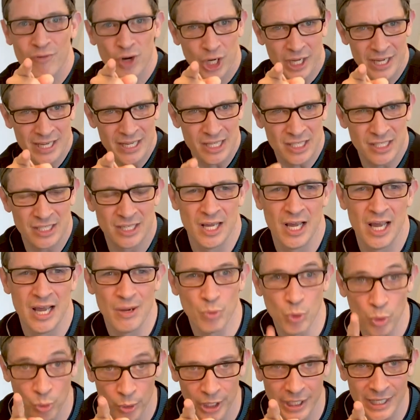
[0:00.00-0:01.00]
kids
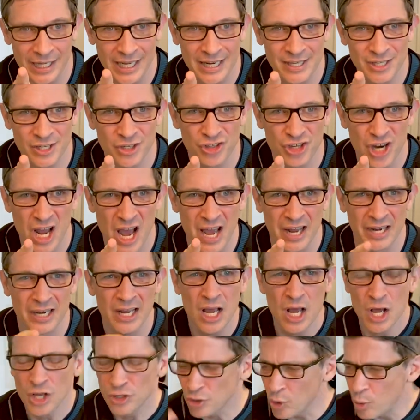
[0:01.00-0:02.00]
will really get to shine.
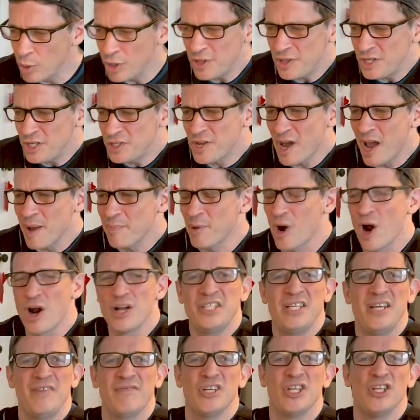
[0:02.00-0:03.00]
So what do these hype cards
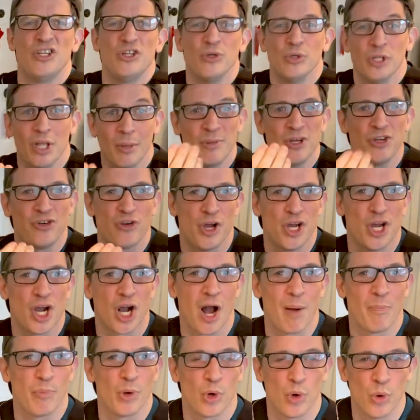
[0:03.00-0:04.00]
even do? Let me show you a
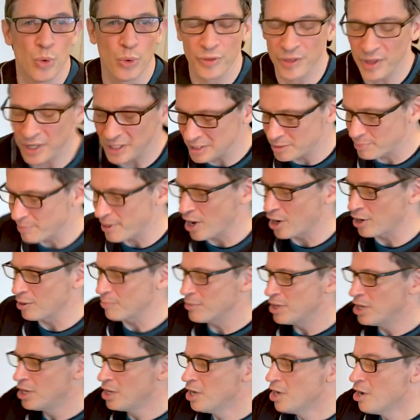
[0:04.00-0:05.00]
couple cool things about them.
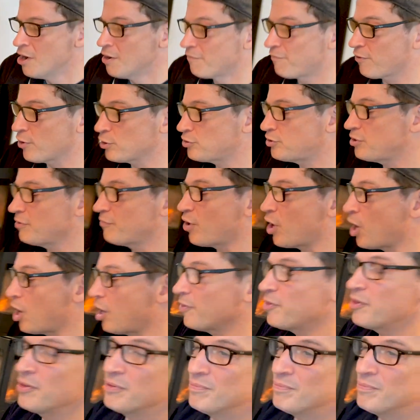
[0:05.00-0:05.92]
First of all,